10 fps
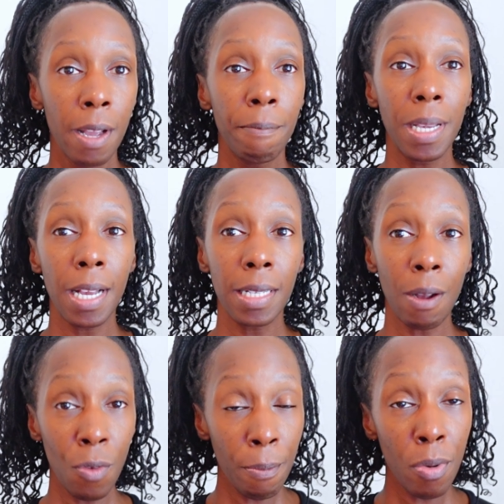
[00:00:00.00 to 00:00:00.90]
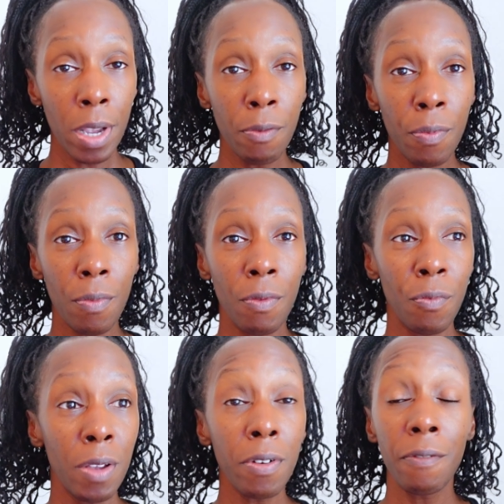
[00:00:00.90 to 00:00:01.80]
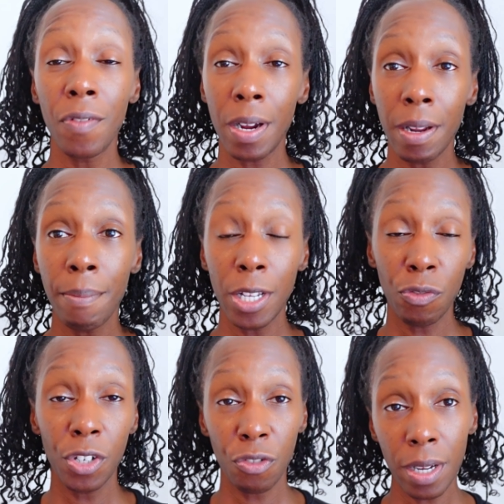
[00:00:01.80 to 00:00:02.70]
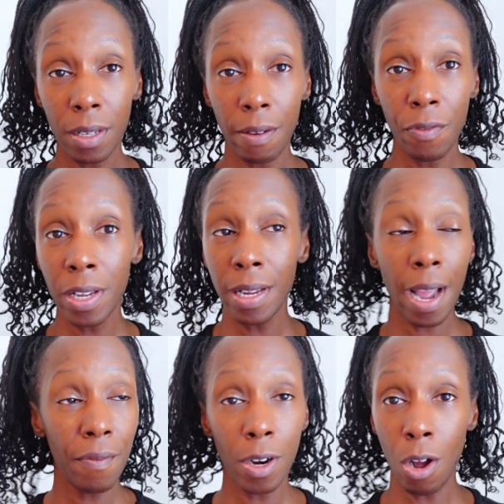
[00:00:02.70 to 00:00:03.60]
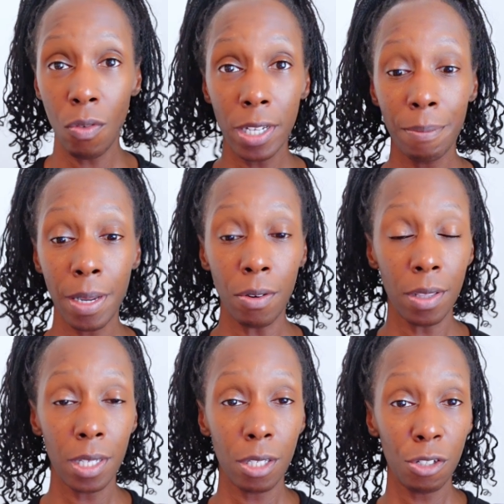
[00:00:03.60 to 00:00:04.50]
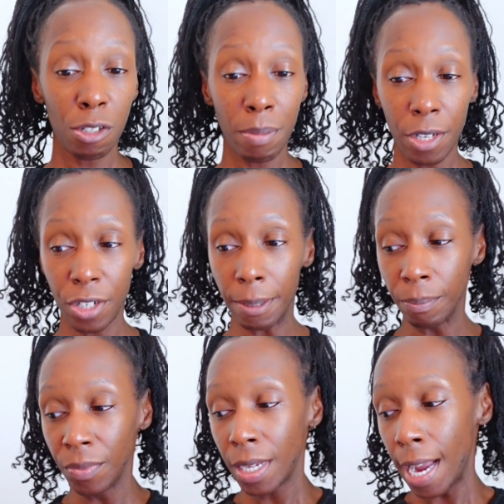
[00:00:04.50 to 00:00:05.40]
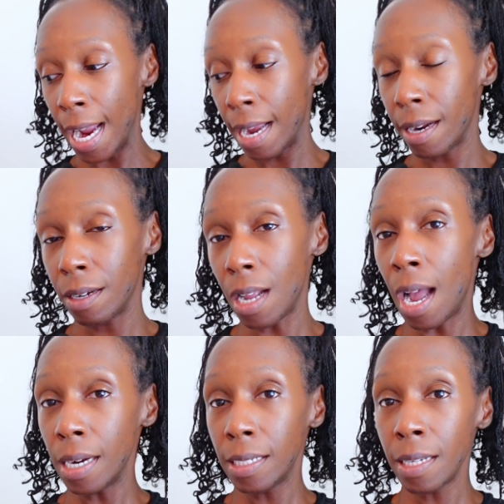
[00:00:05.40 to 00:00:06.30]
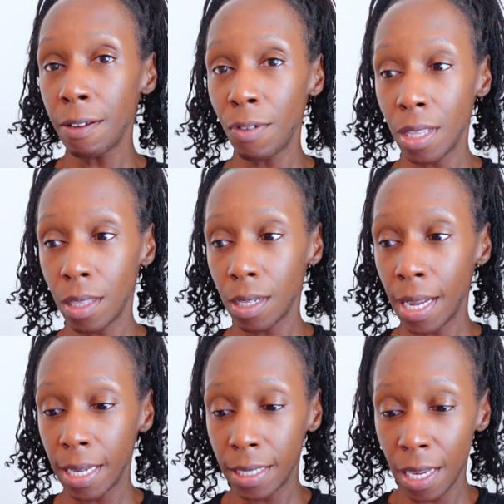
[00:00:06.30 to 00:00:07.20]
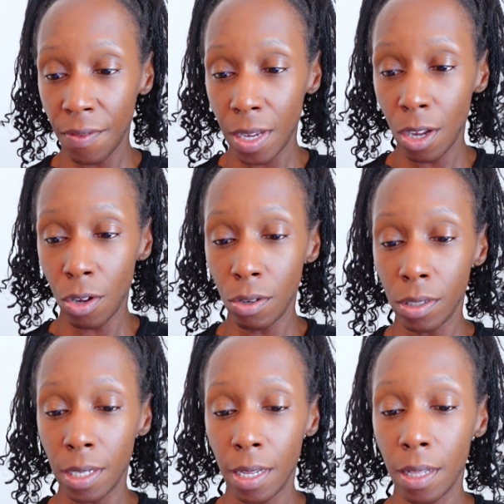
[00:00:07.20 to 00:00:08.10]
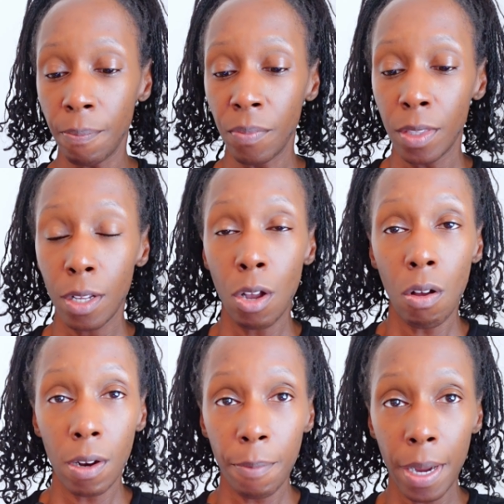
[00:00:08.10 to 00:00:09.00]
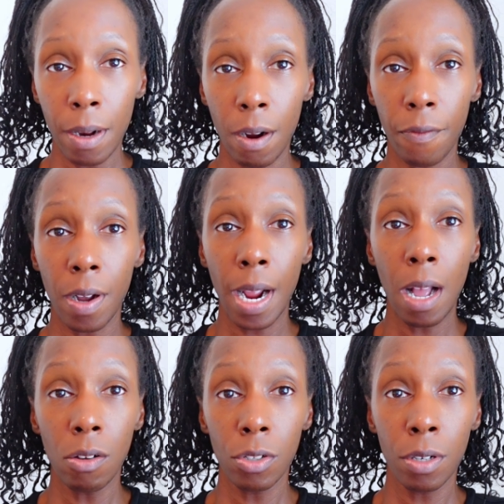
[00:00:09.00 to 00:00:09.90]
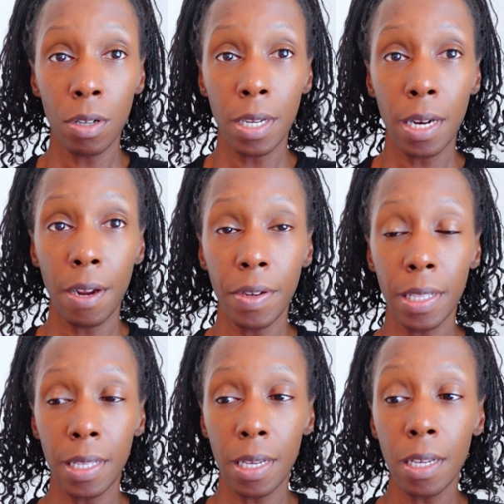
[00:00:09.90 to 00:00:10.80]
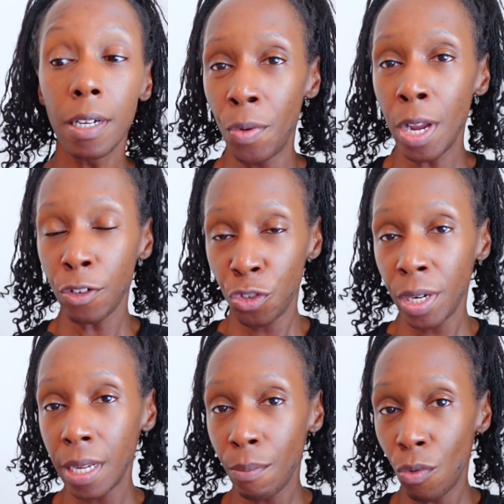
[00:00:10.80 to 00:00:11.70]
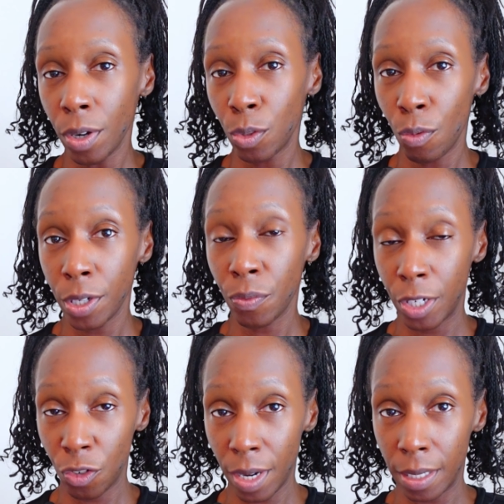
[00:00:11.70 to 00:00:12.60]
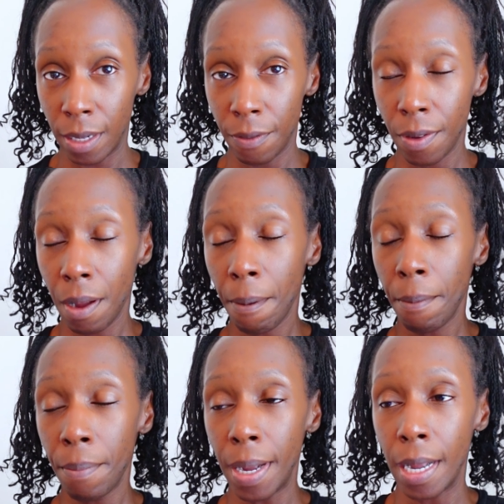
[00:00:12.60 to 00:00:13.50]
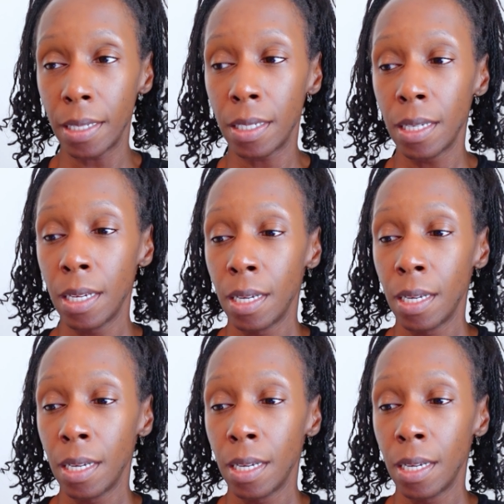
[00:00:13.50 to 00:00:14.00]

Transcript: because at one point we were very much restrictive. We haven't always been on this loose budget. And honestly, with like saving goals and the goal of paying off our house early and everything, we are trending more towards restrictive. But